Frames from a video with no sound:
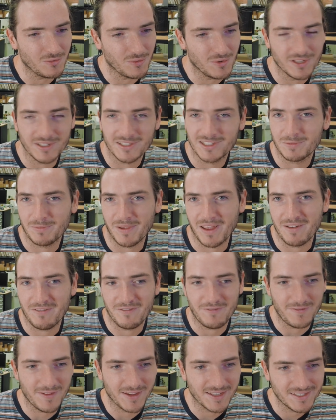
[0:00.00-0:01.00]
was spent
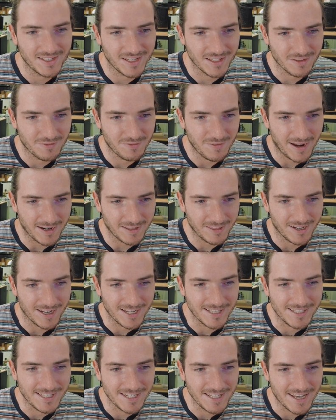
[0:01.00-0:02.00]
fixing the fact that I
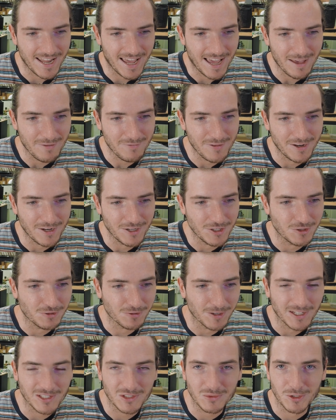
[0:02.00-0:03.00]
didn't have an
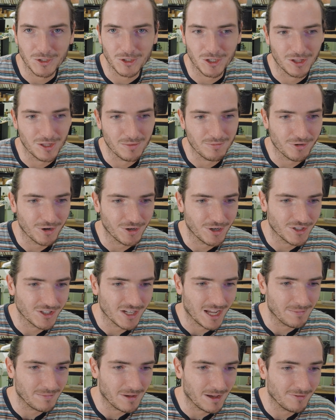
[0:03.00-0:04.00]
address switch on the
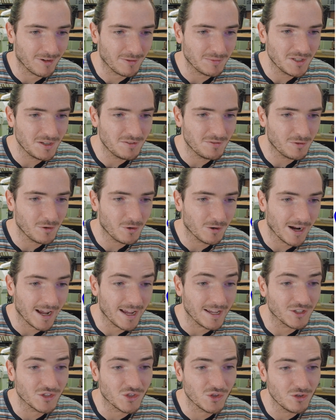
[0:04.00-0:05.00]
prototype. I've opted for
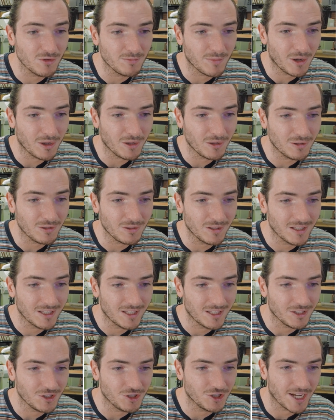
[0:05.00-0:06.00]
a 2-pole
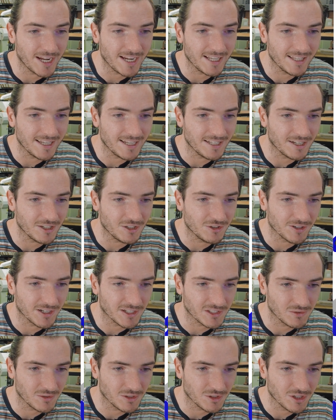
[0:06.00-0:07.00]
J-lead
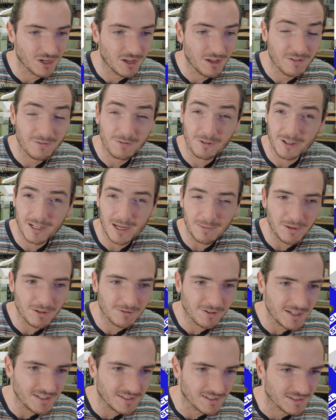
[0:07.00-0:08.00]
address switch for a couple of
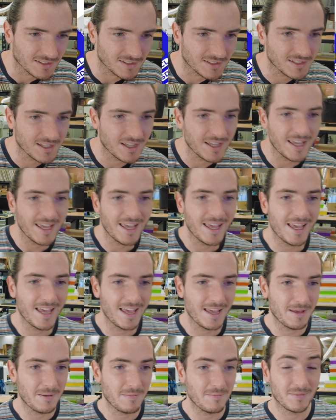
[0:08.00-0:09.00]
reasons.
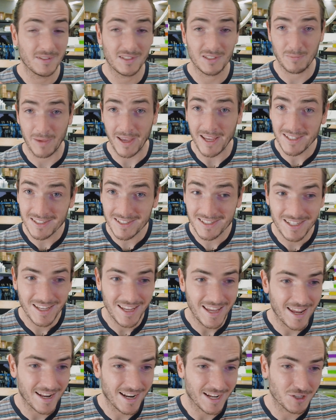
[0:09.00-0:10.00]
Space,
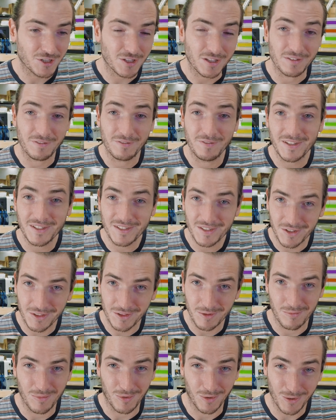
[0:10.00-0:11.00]
it actually fits on
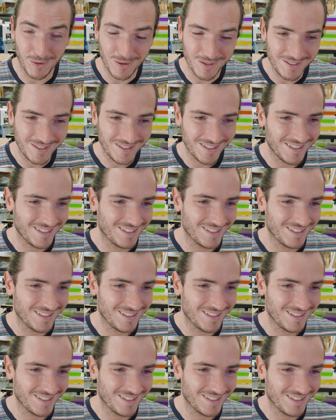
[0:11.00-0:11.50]
the board.